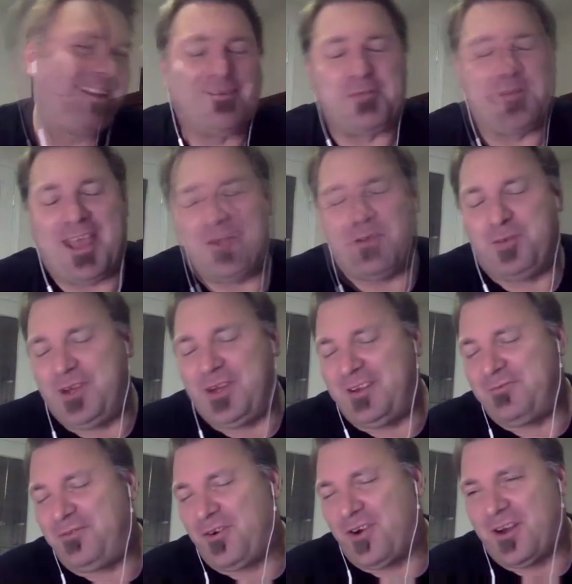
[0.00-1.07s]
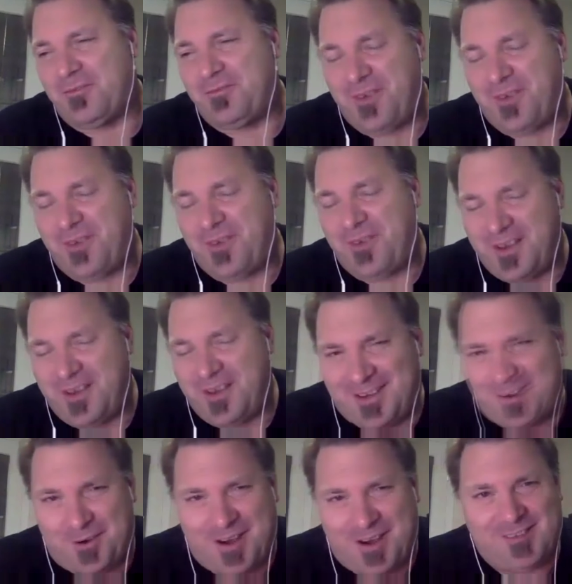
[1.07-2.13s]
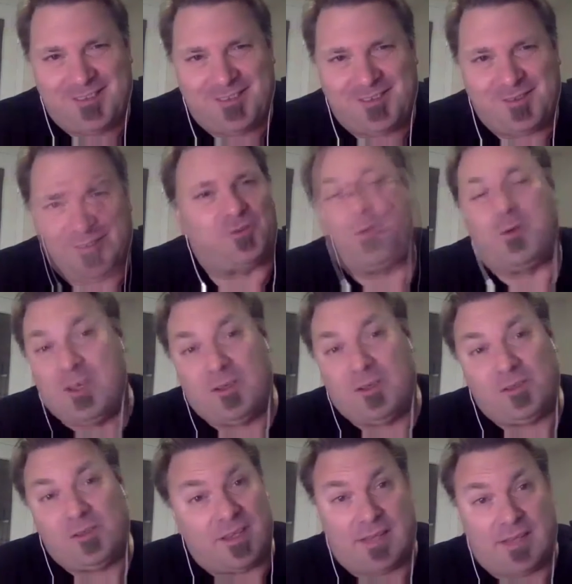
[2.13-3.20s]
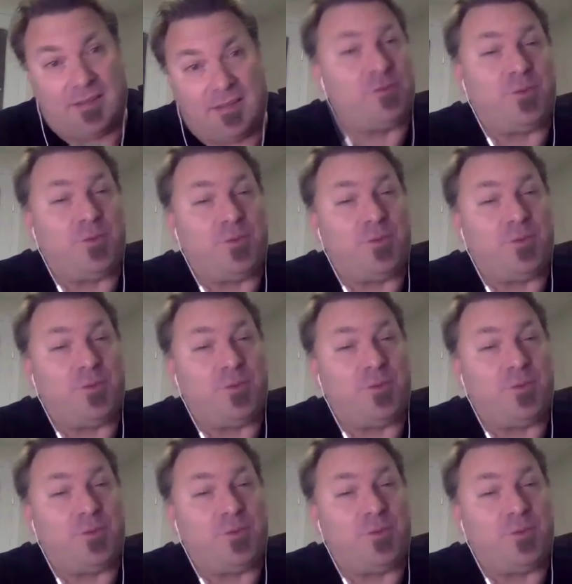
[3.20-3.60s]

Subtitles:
We hadn't put in for our funding and grants, so we missed the deadlines.